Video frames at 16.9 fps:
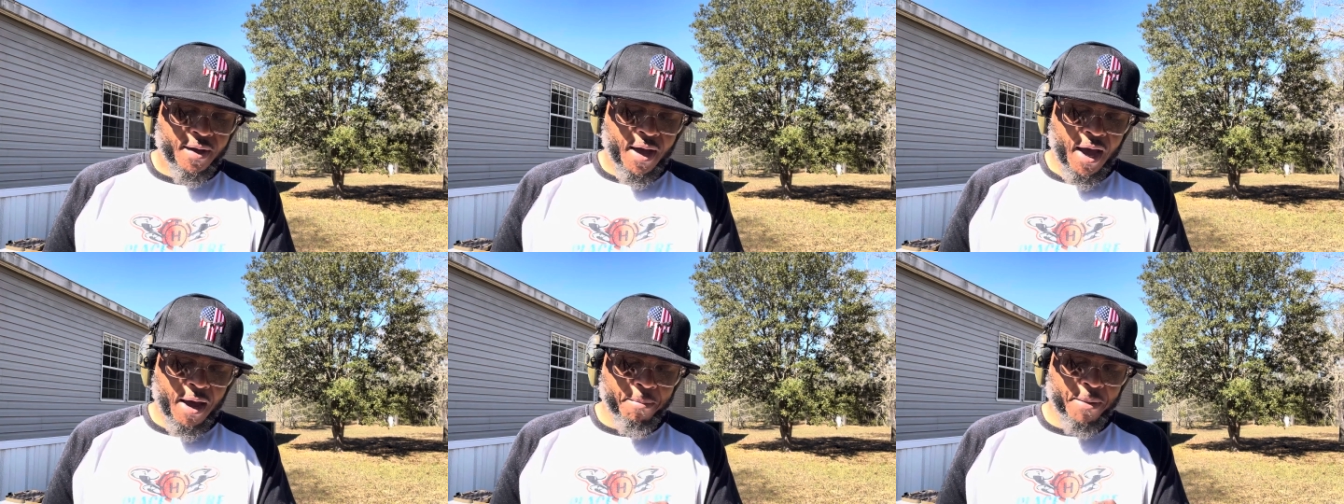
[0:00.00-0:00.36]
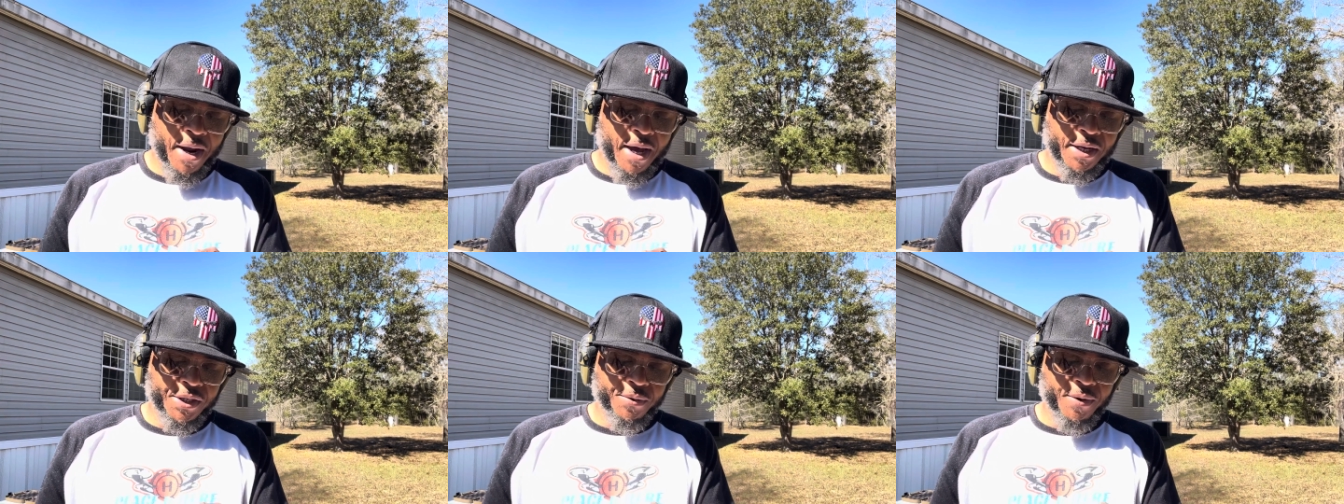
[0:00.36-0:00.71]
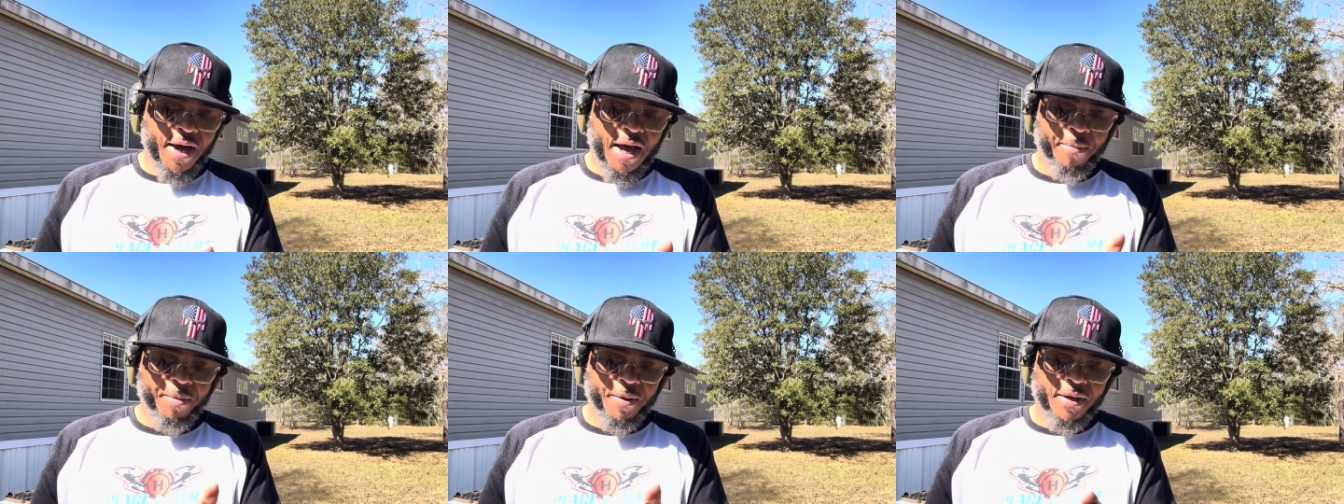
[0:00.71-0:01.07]
I'm not too
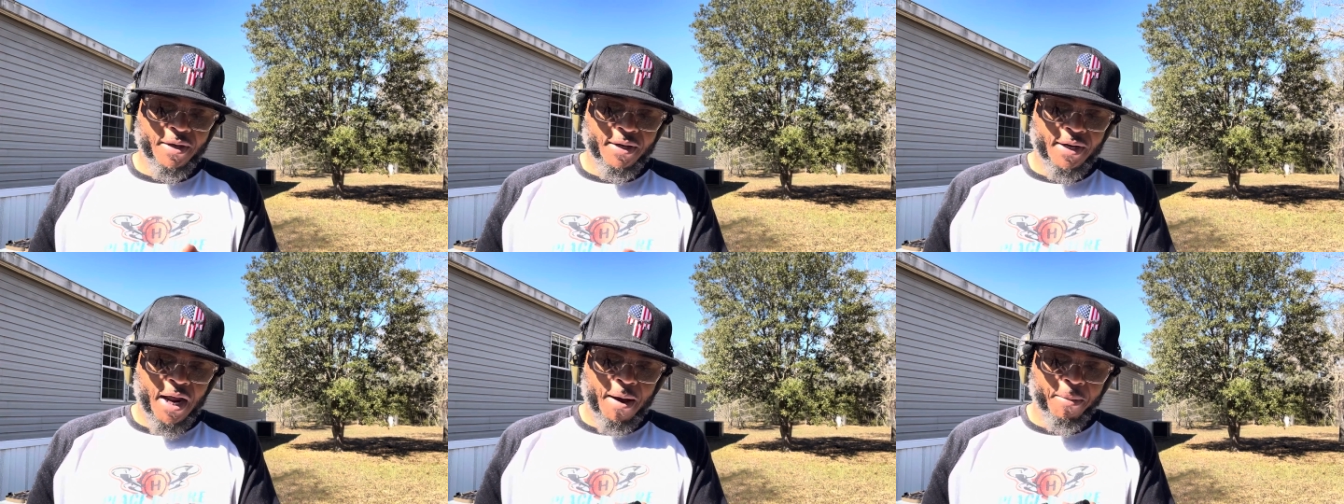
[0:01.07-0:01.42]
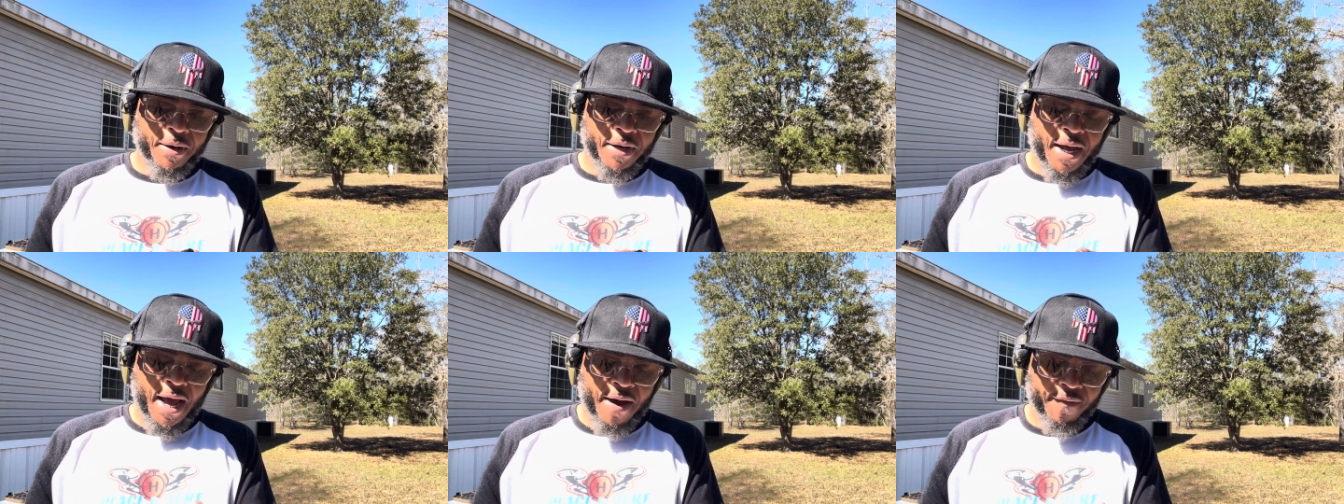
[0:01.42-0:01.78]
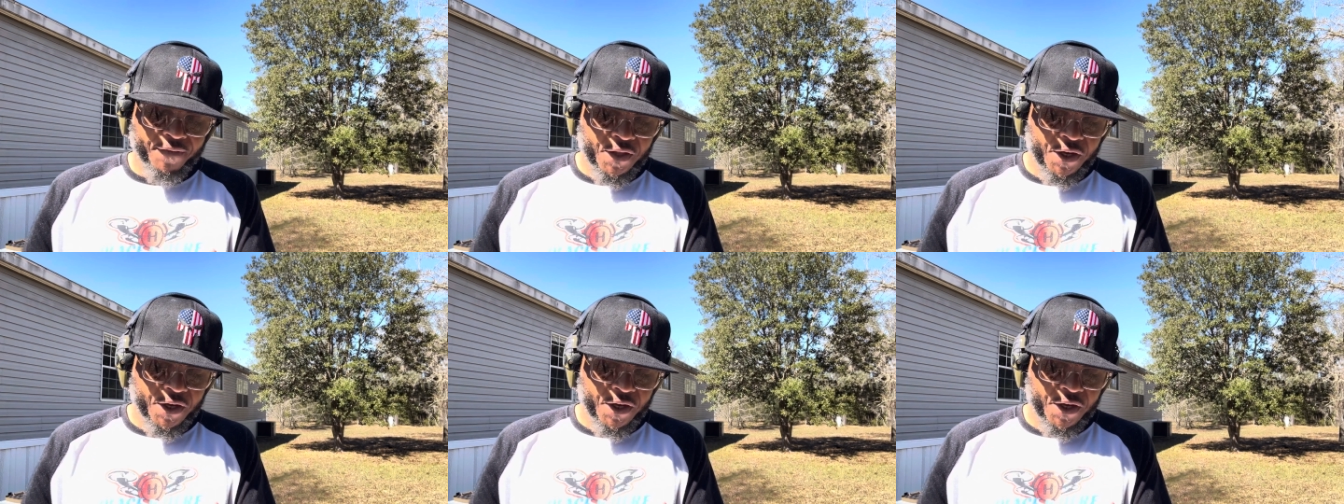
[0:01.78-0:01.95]
happy. Now I'm going to have